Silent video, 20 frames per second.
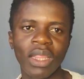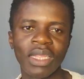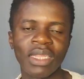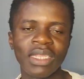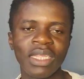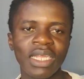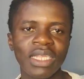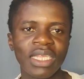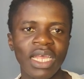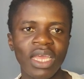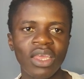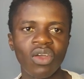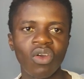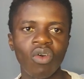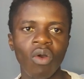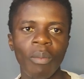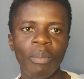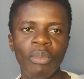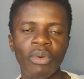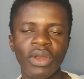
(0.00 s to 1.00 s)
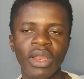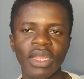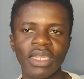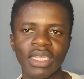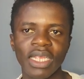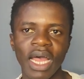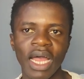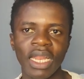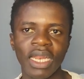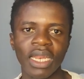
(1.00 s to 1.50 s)
data in your components
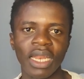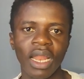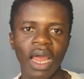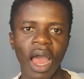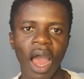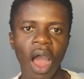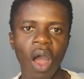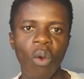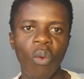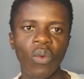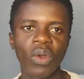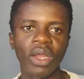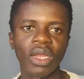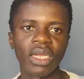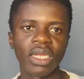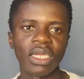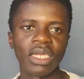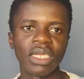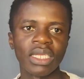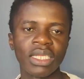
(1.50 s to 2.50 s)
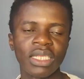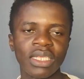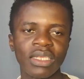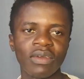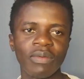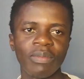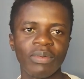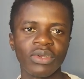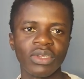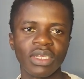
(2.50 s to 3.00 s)
and how it's
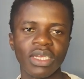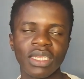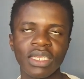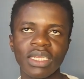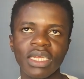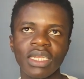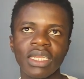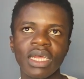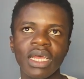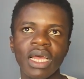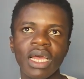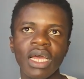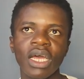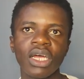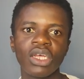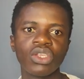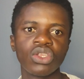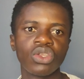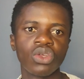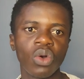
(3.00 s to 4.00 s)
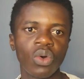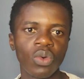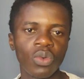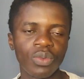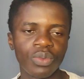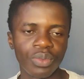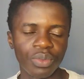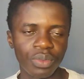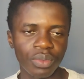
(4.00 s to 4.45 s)
represented. So,